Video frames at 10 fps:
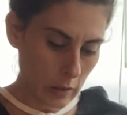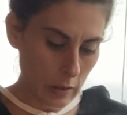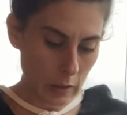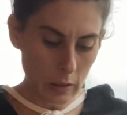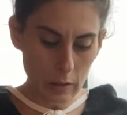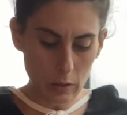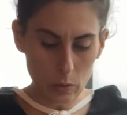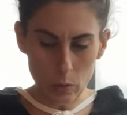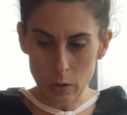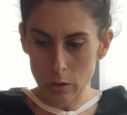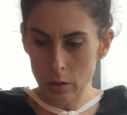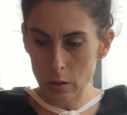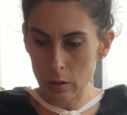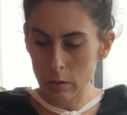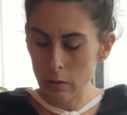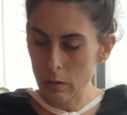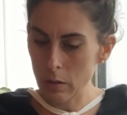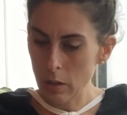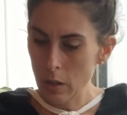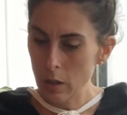King of Swords.
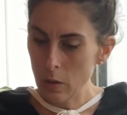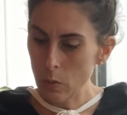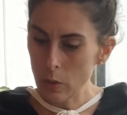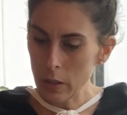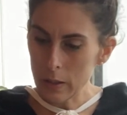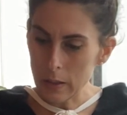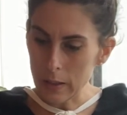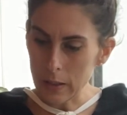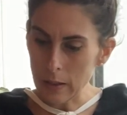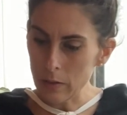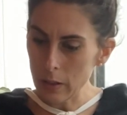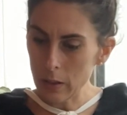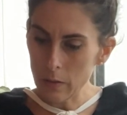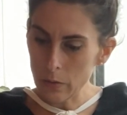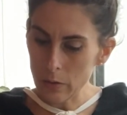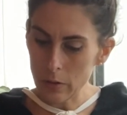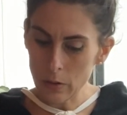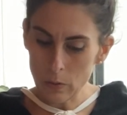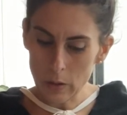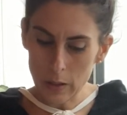What is this Devil here for?
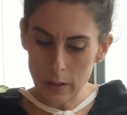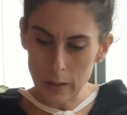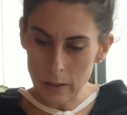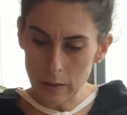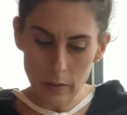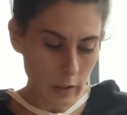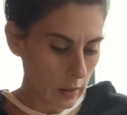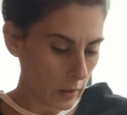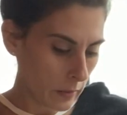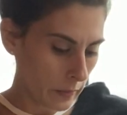Why is the Devil here?